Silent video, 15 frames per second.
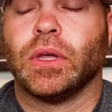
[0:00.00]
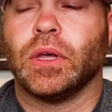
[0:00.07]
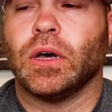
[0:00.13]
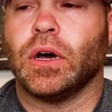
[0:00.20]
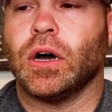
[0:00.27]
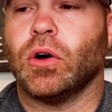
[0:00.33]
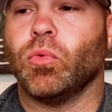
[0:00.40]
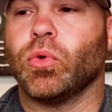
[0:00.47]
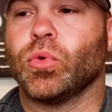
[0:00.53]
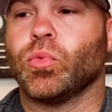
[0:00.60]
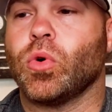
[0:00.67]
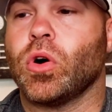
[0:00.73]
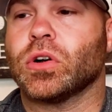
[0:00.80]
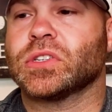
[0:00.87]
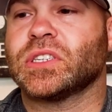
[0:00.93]
1
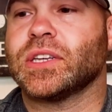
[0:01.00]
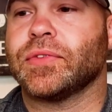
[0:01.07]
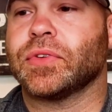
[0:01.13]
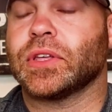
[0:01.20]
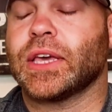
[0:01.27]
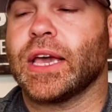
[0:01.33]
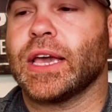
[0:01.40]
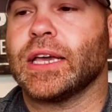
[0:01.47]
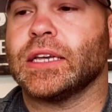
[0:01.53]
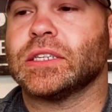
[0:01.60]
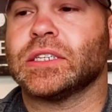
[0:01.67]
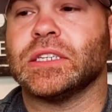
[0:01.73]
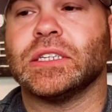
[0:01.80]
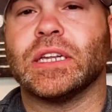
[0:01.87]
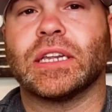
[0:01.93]
walk, 7 Ks.
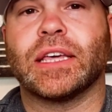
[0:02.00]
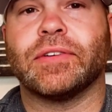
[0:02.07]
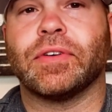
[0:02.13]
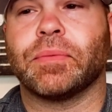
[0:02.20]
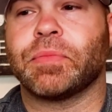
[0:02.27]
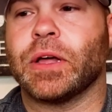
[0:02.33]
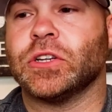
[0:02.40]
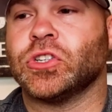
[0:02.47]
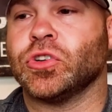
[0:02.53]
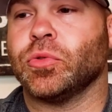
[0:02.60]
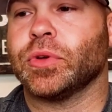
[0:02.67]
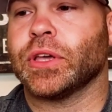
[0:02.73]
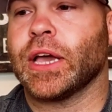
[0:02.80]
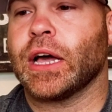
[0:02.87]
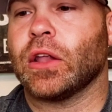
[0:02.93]
He did give up that
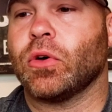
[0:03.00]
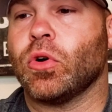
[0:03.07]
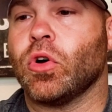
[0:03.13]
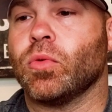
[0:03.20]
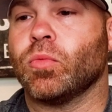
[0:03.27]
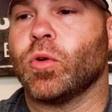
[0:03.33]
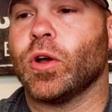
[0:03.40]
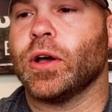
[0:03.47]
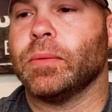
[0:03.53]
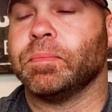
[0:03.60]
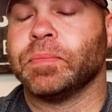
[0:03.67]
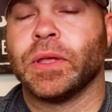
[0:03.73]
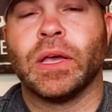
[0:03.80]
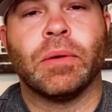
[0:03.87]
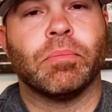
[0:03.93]
Joey Gallo home
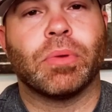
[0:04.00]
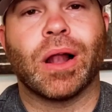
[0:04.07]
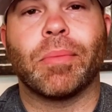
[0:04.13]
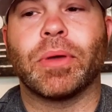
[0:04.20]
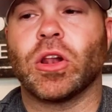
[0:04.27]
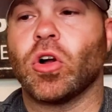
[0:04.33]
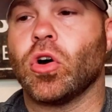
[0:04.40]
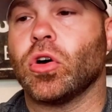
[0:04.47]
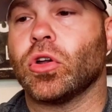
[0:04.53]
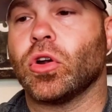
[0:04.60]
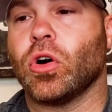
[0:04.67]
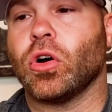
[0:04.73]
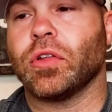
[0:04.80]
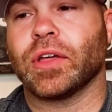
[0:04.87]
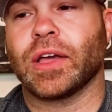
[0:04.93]
run, but I mean, all in
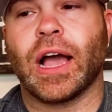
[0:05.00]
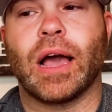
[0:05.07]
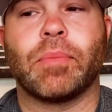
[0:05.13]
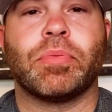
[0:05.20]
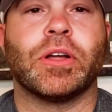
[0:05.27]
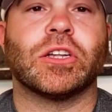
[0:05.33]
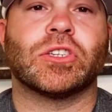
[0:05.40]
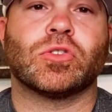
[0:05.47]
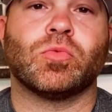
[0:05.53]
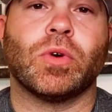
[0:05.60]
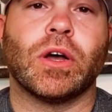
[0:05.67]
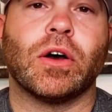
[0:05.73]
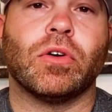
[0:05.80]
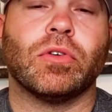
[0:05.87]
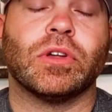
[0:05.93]
all, the guy pitched
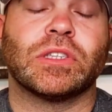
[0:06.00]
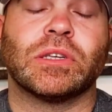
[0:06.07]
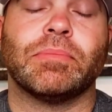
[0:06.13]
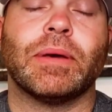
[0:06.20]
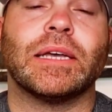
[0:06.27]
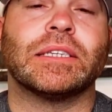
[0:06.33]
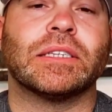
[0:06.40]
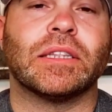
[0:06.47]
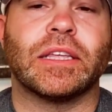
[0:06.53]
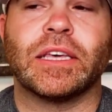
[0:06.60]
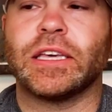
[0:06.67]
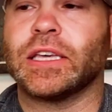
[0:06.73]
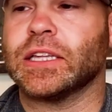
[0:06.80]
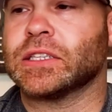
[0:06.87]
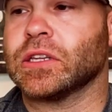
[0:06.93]
well. It's amazing that
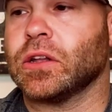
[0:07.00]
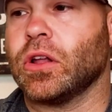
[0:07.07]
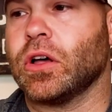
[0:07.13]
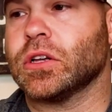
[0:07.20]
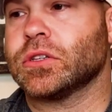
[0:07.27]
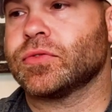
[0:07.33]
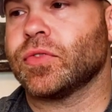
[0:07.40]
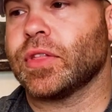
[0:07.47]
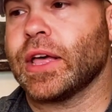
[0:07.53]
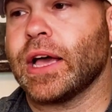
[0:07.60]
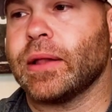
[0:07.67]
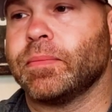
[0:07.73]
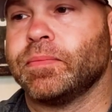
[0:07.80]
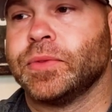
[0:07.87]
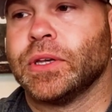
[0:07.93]
he gets a loss for
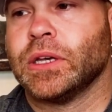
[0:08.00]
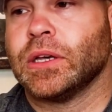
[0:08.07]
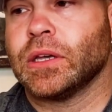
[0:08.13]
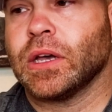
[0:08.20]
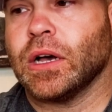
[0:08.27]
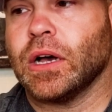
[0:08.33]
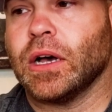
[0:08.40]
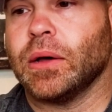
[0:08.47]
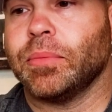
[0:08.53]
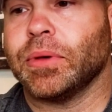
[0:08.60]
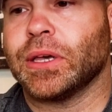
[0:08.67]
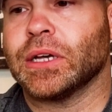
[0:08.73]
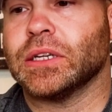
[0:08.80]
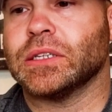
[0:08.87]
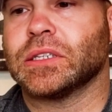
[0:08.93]
that
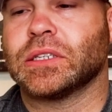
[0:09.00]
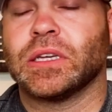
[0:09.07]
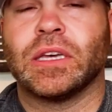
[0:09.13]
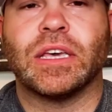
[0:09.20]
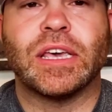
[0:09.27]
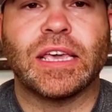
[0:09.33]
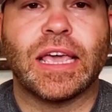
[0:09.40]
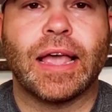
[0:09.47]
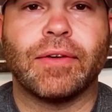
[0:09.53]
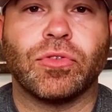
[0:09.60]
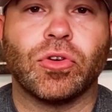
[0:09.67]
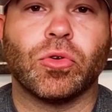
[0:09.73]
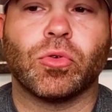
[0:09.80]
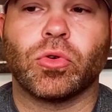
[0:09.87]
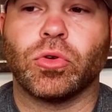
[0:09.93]
because he gave
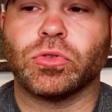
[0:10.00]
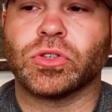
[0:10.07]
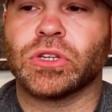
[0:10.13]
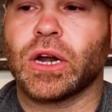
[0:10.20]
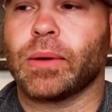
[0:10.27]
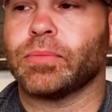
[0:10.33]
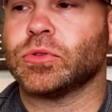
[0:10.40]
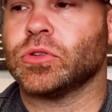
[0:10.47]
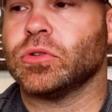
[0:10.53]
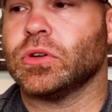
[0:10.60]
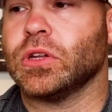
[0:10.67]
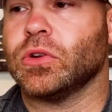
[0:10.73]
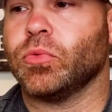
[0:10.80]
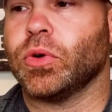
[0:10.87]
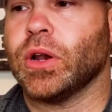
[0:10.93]
the Orioles an
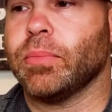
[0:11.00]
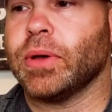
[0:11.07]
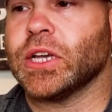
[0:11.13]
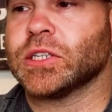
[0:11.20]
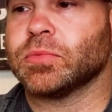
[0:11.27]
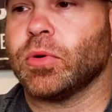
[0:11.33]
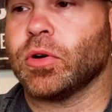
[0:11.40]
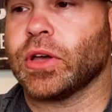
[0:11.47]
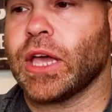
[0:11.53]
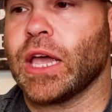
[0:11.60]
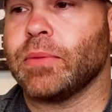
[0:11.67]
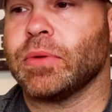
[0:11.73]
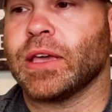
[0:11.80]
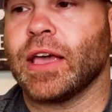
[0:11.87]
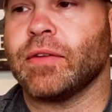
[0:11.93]
opportunity to win a baseball
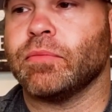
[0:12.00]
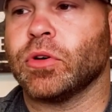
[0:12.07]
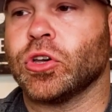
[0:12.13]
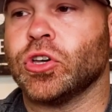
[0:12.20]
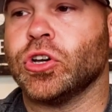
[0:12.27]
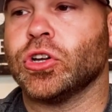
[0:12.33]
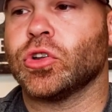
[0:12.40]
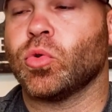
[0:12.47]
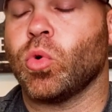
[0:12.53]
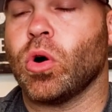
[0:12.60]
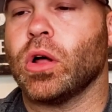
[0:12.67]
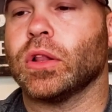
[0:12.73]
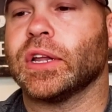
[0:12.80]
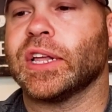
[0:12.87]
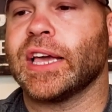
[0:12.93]
game. He gave them a good
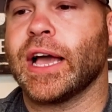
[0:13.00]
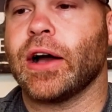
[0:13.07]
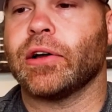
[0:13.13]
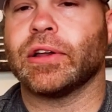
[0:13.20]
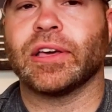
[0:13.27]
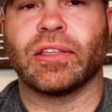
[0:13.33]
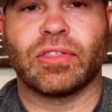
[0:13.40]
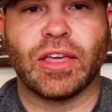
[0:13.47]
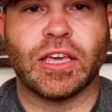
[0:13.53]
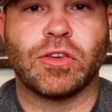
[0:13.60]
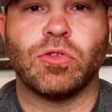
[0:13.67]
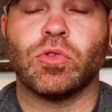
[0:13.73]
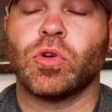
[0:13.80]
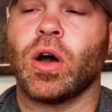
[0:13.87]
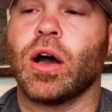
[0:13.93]
quality outing. Thank
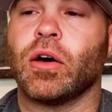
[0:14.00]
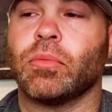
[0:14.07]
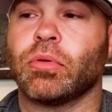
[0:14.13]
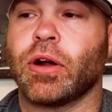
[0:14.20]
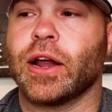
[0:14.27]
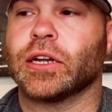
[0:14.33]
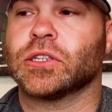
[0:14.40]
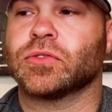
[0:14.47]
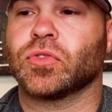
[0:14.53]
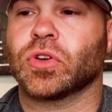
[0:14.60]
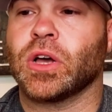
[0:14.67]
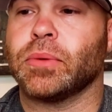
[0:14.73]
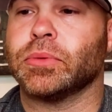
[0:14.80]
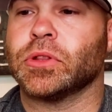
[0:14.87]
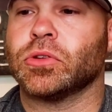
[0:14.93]
you, Kyle Bradish, for
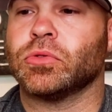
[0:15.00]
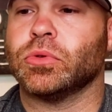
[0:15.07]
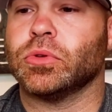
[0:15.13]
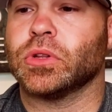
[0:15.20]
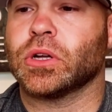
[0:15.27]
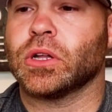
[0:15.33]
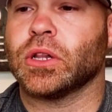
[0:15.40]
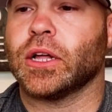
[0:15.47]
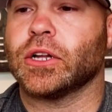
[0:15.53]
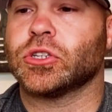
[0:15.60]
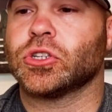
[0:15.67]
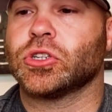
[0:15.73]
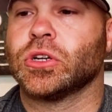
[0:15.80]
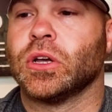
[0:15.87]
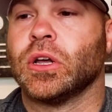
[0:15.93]
coming through in the
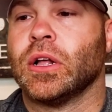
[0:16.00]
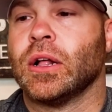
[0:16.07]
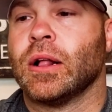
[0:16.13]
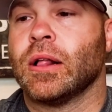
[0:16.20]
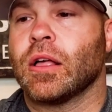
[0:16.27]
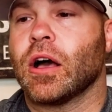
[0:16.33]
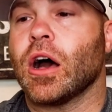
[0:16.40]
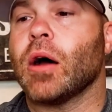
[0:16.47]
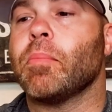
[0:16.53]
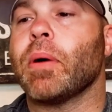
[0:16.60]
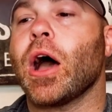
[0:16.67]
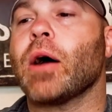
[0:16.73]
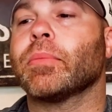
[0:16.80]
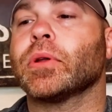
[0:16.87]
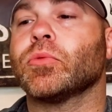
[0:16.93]
clutch.
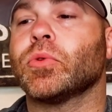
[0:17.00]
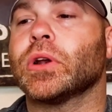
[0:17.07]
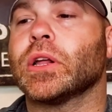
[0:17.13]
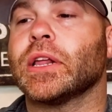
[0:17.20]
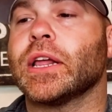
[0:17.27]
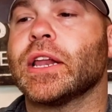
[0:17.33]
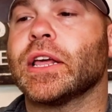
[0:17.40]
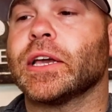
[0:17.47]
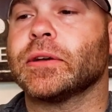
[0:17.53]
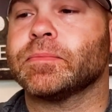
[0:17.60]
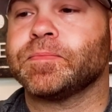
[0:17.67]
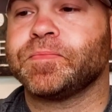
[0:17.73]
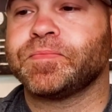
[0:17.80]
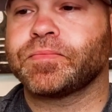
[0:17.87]
Baumann won an inning,